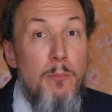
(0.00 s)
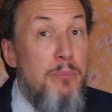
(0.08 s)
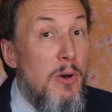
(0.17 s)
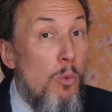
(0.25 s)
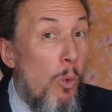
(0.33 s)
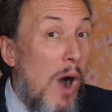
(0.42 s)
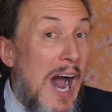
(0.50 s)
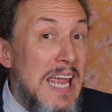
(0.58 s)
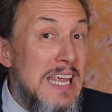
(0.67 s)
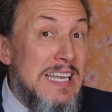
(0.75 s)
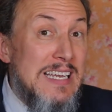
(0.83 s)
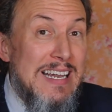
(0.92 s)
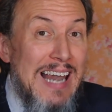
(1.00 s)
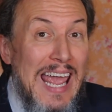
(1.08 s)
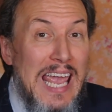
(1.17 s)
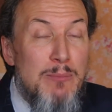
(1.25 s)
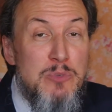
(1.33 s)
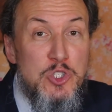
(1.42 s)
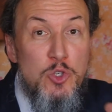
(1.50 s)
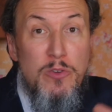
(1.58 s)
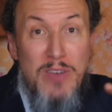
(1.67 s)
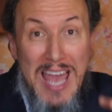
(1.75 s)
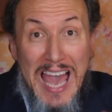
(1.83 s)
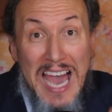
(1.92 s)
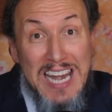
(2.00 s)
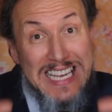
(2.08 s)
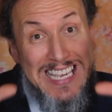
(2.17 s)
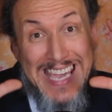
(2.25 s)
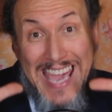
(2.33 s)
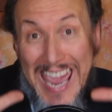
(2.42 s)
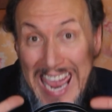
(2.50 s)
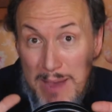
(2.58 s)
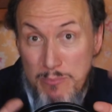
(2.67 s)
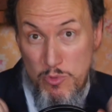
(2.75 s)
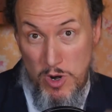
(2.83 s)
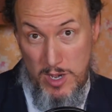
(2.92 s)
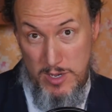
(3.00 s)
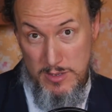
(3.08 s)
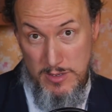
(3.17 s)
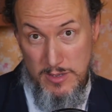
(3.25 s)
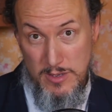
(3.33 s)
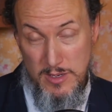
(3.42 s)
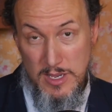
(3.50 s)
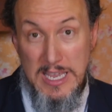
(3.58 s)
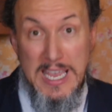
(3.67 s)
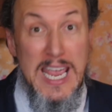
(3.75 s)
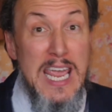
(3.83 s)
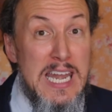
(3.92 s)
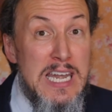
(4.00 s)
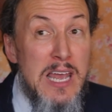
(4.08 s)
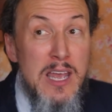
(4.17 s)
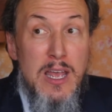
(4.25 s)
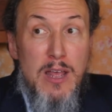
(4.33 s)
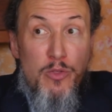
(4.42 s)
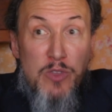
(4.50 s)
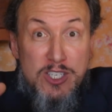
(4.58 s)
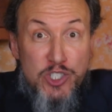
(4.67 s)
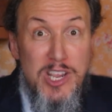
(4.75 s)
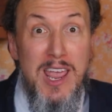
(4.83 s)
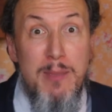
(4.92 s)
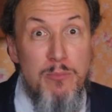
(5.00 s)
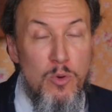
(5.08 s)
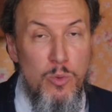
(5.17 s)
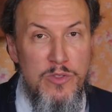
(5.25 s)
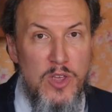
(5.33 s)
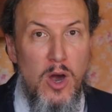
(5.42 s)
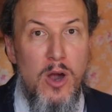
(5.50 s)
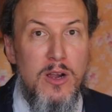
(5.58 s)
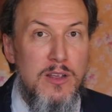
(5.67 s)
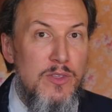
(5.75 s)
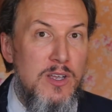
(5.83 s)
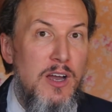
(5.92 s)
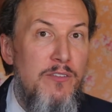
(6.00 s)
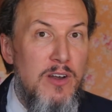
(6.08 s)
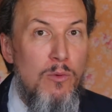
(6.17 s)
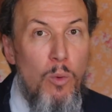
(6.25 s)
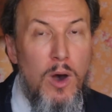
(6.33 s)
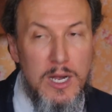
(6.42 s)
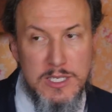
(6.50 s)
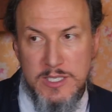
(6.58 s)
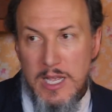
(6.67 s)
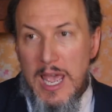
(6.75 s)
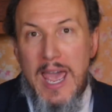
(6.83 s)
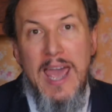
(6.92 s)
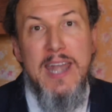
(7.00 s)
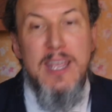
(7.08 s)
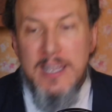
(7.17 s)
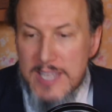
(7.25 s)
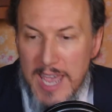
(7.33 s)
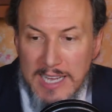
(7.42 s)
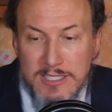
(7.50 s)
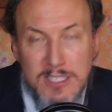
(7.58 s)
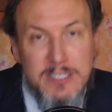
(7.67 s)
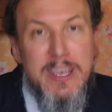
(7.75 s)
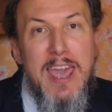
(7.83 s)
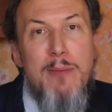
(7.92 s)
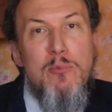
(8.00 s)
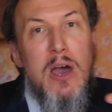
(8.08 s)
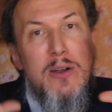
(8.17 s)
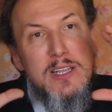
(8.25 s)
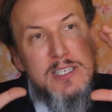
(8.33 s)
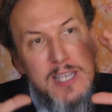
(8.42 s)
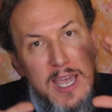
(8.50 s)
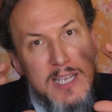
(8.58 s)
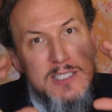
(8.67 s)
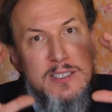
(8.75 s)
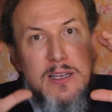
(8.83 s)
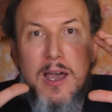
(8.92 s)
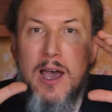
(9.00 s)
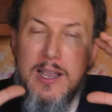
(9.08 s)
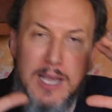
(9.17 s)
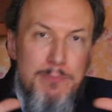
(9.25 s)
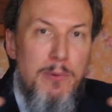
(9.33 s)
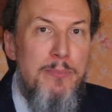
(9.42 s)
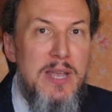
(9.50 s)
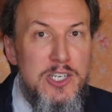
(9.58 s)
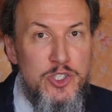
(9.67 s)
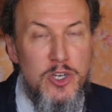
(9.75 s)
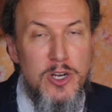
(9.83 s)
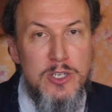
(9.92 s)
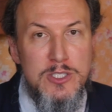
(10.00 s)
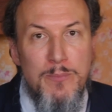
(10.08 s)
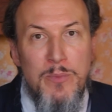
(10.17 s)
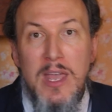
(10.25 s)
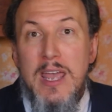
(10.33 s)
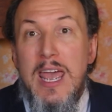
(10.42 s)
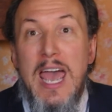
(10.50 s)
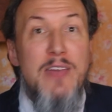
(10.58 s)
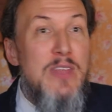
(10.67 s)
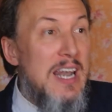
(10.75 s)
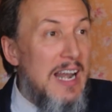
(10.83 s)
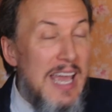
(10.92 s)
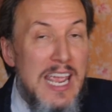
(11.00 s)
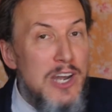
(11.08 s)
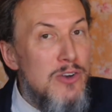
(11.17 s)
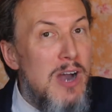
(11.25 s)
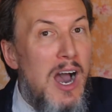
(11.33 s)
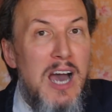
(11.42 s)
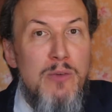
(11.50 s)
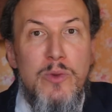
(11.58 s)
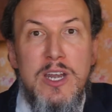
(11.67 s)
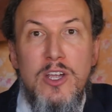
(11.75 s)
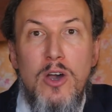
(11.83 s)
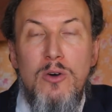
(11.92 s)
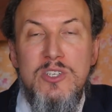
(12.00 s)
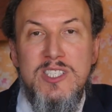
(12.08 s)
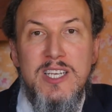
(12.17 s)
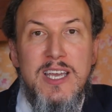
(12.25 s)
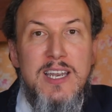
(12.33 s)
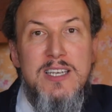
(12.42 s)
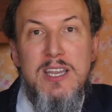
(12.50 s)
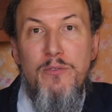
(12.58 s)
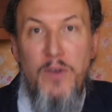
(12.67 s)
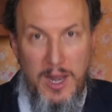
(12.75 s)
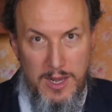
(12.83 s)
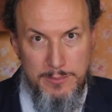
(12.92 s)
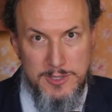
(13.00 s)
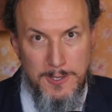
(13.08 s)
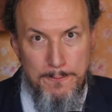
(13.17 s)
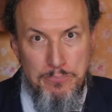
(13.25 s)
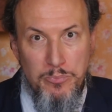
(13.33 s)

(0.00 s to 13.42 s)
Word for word: But Wyatt claims to have had a camera in the chamber where the Ark of the Covenant was. And he takes his camera out, he takes a couple pictures, and then later on when he goes to get it developed,